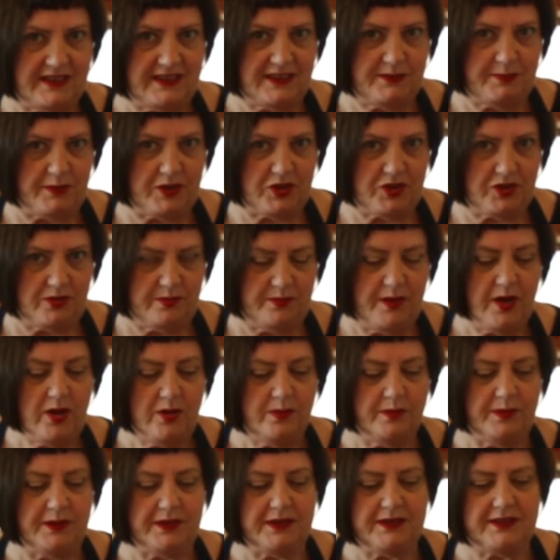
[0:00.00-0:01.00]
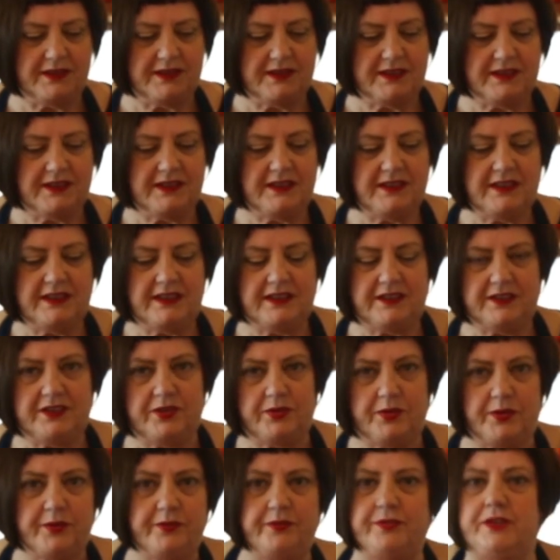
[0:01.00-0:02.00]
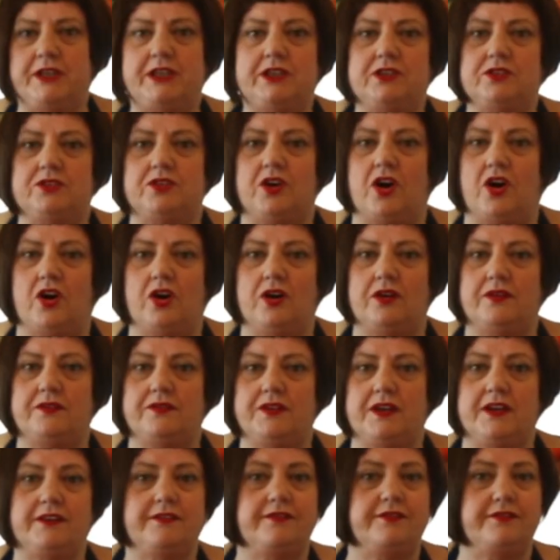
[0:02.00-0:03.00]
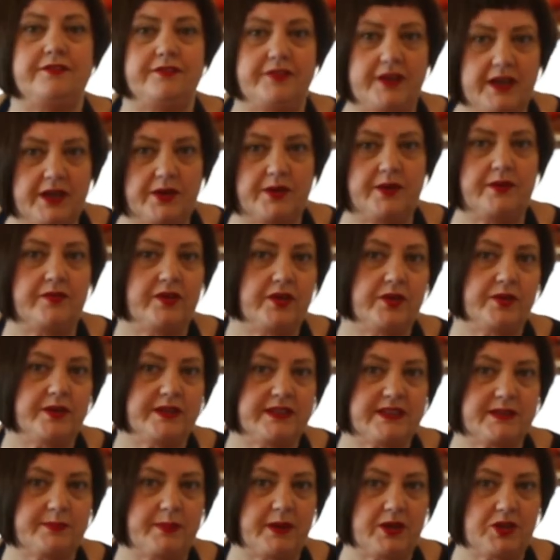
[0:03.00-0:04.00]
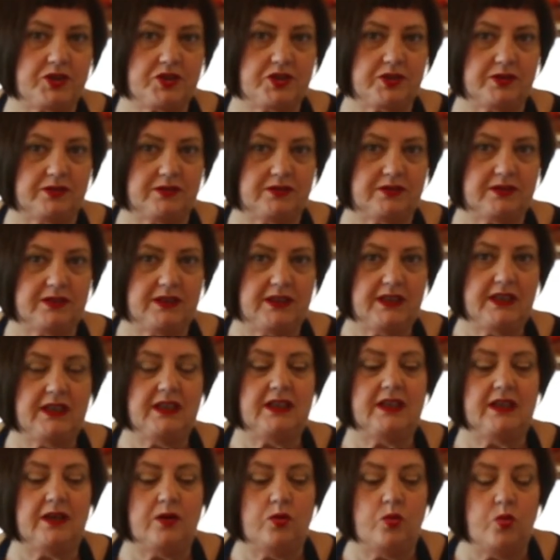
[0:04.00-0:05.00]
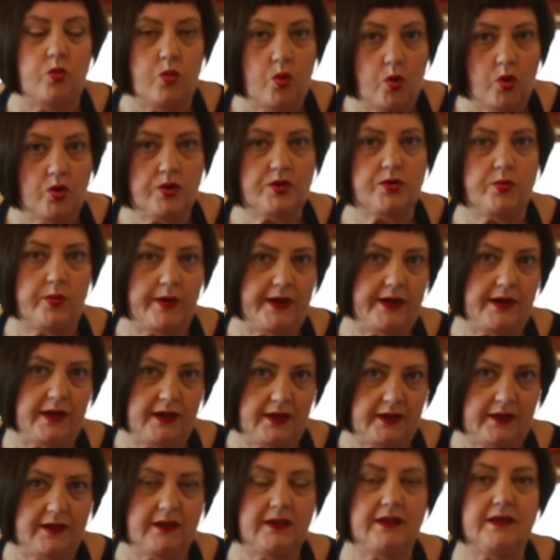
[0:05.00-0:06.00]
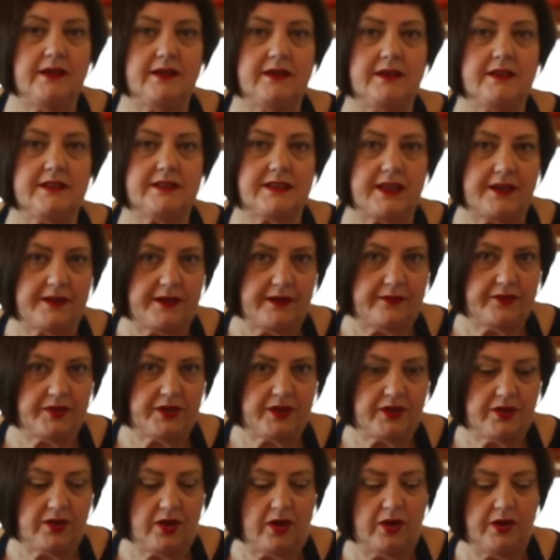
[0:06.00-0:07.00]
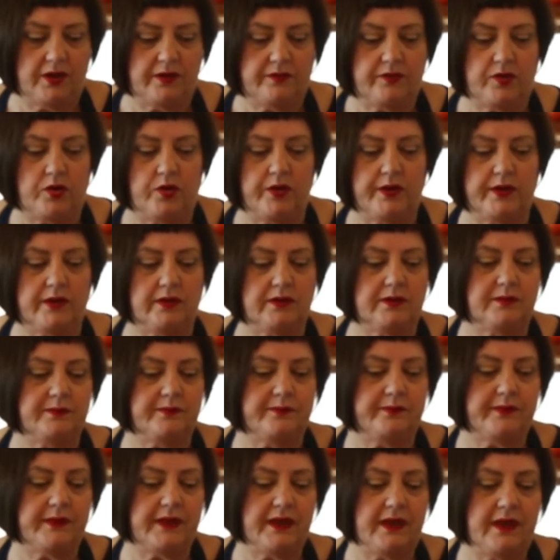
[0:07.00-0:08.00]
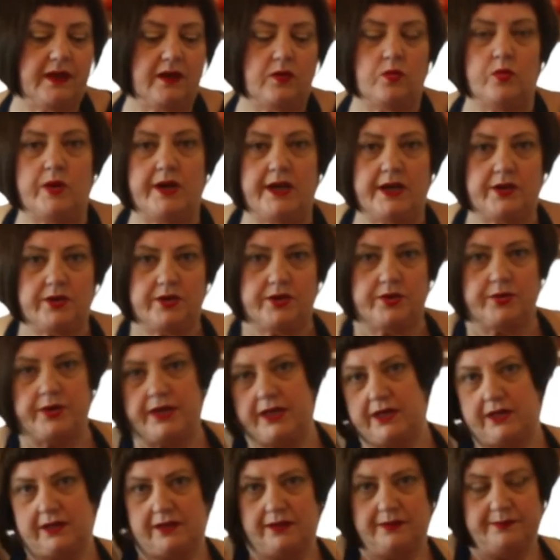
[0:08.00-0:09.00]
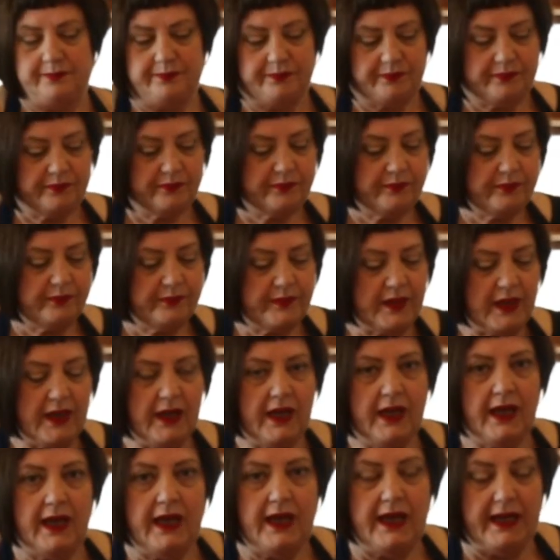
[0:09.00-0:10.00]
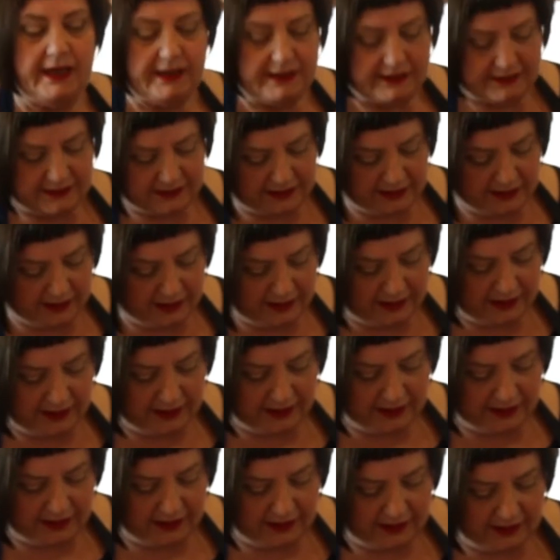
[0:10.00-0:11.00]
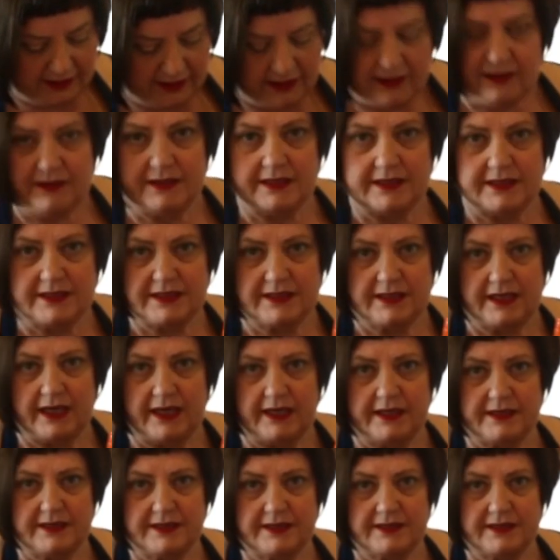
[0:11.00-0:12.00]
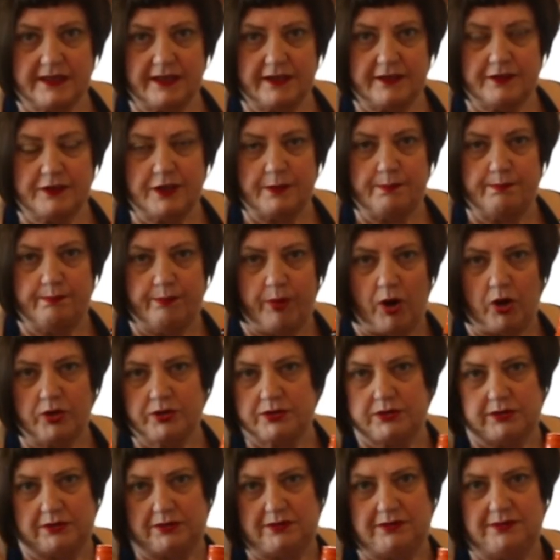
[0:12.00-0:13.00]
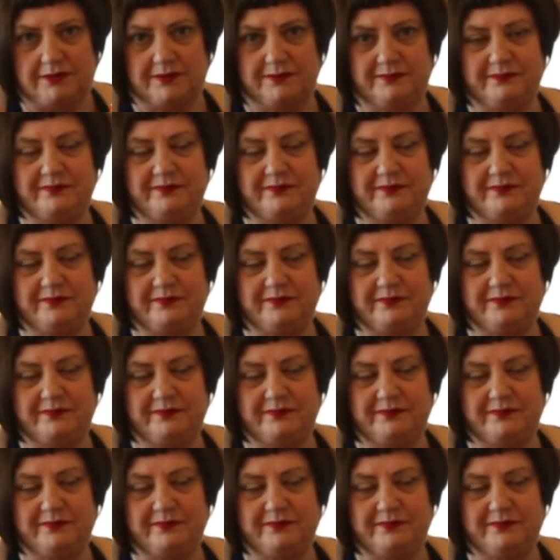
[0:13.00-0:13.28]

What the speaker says: a special moment, the reveal of a very, very special, award-winning South African olive oil, Willow Creek. And in this case, the bottle